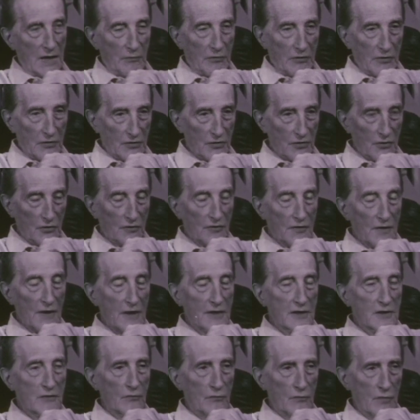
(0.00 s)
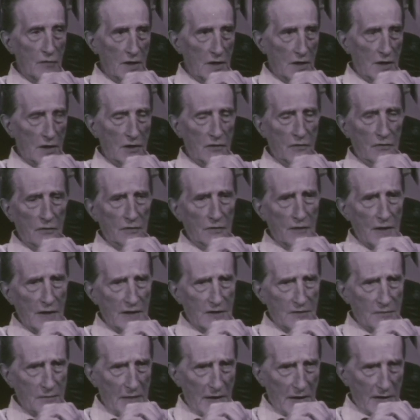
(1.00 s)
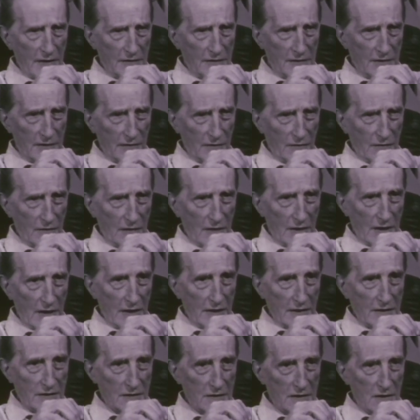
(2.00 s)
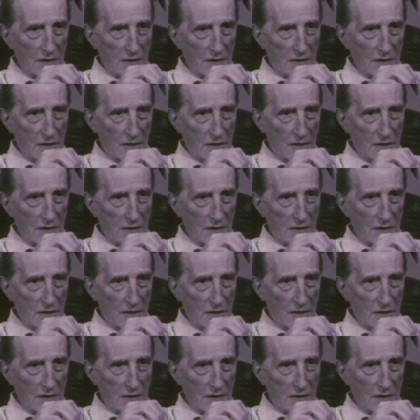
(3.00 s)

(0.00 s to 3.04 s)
Because mainly the transparency of the glass.